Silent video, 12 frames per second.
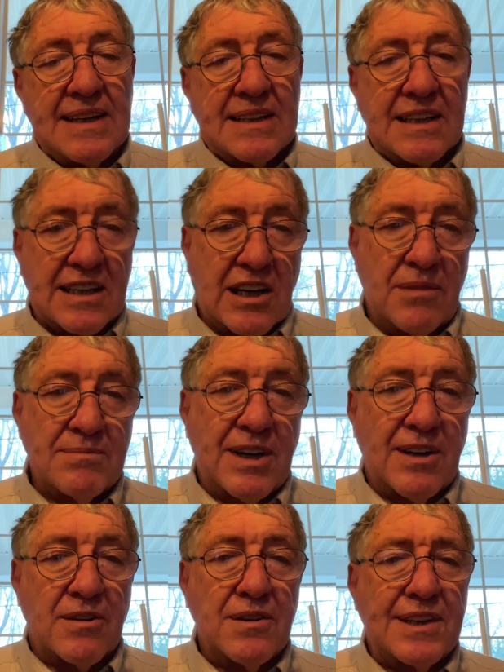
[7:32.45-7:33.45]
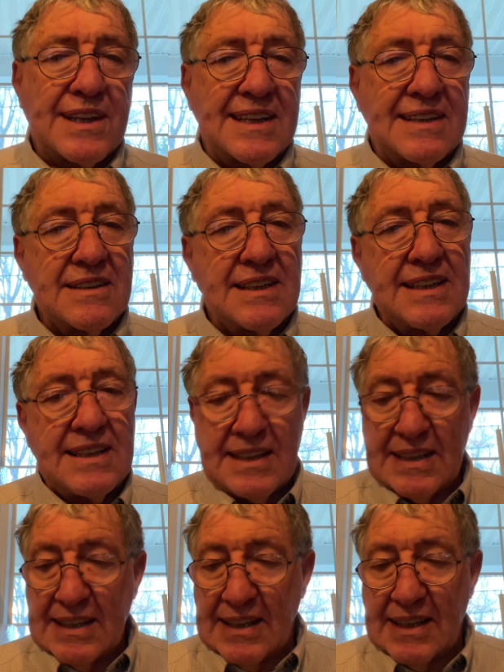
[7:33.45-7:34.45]
to come to earth and
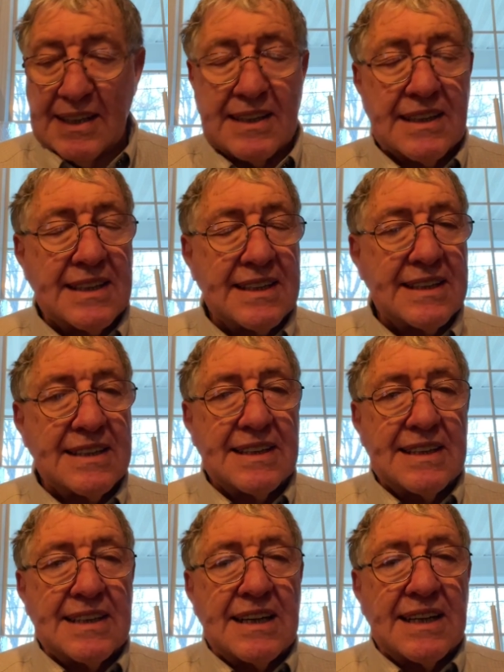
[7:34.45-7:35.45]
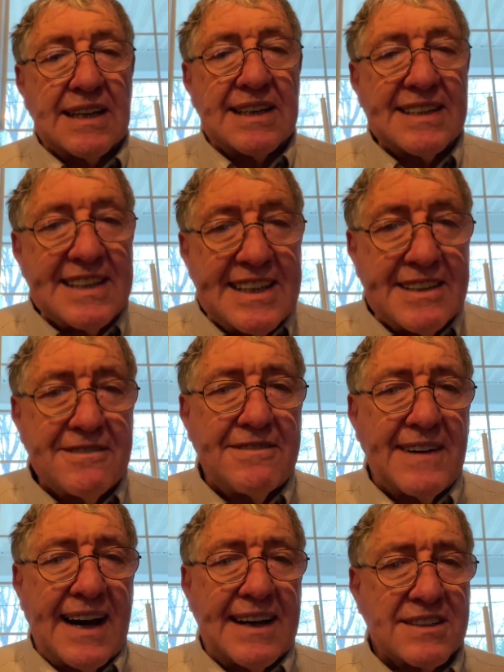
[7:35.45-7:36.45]
uh, uh,
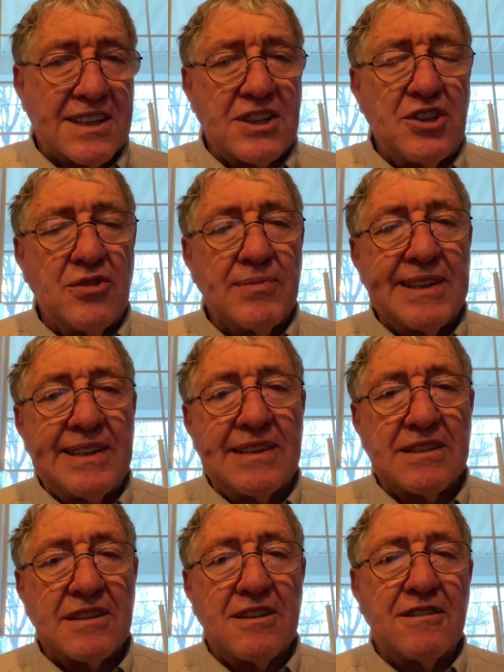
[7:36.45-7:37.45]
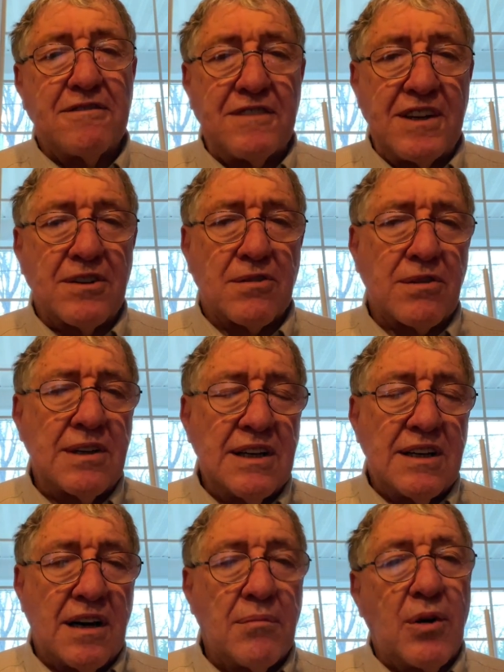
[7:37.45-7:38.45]
live as a human, to feel
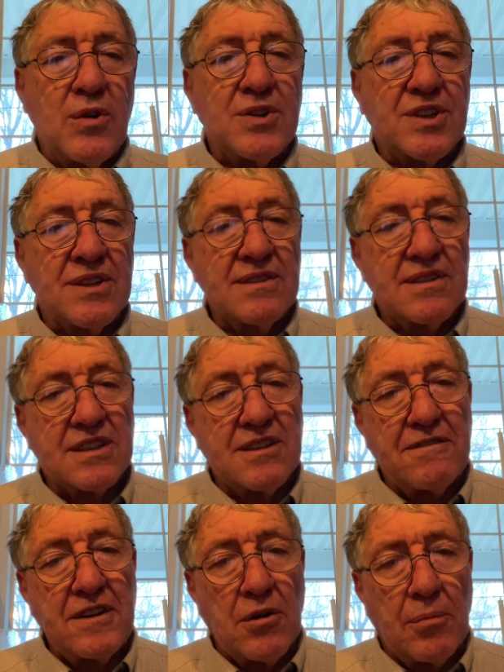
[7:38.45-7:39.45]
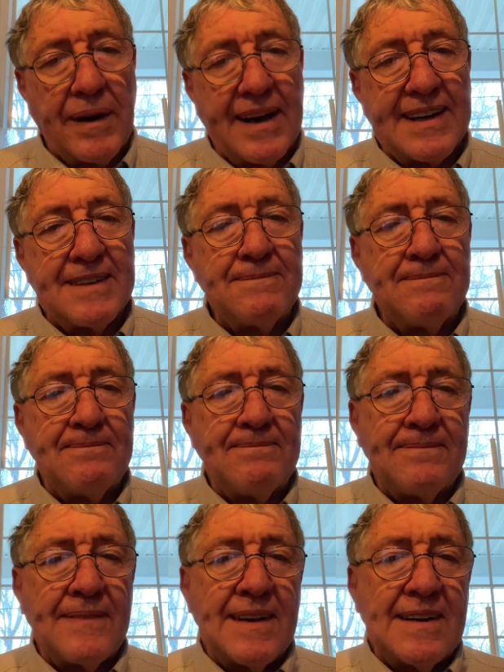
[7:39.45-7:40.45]
emotions, to feel pain,
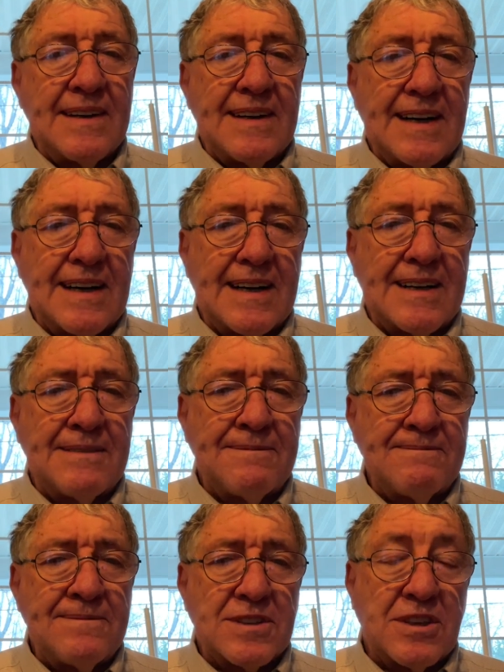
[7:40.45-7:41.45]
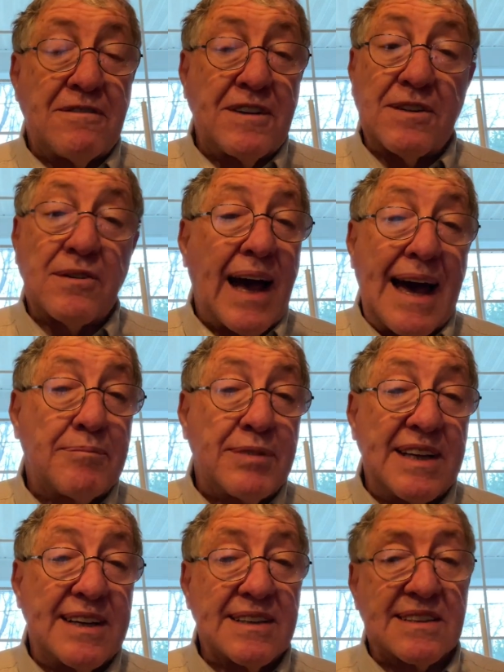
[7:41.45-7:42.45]
uh, to feel
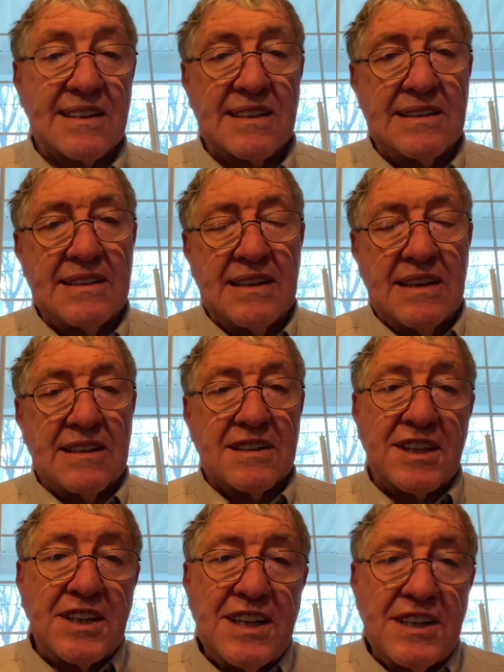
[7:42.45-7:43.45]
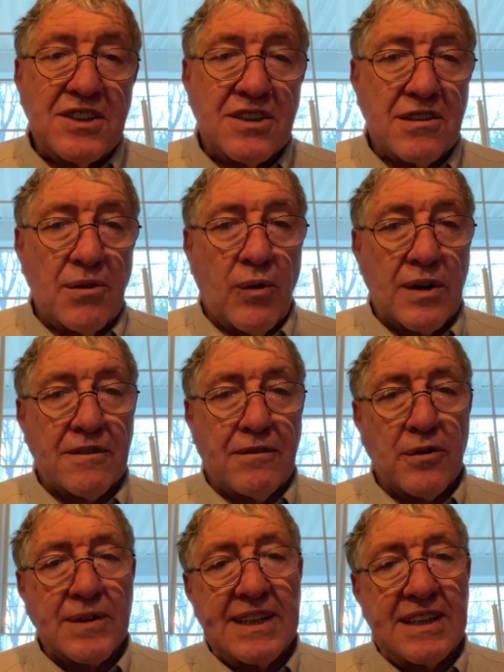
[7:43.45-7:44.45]
happiness, to teach the
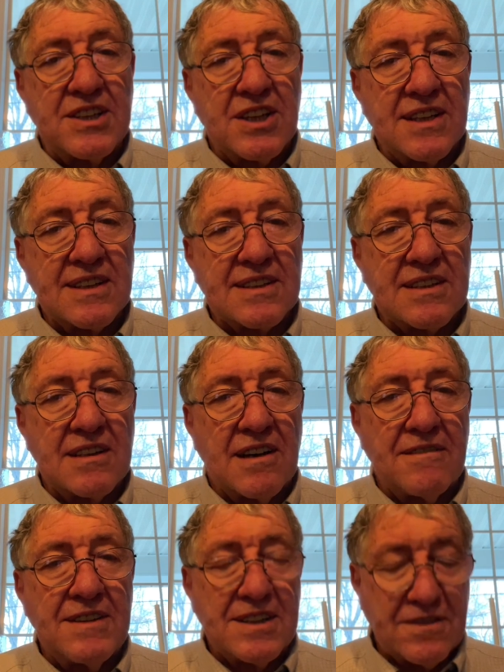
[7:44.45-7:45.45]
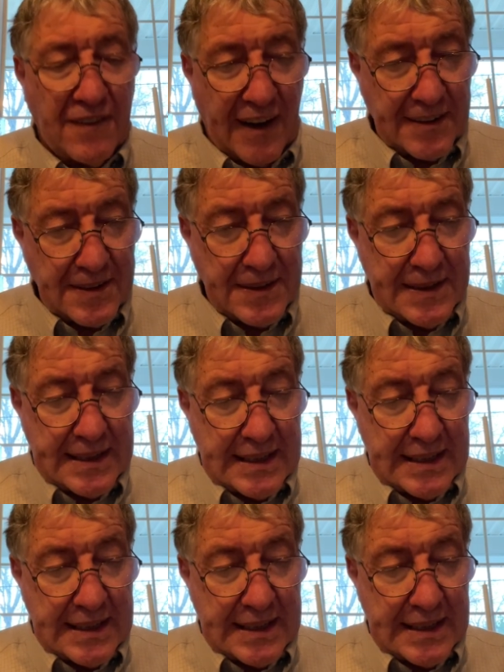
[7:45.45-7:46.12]
wonderful teachings of his father.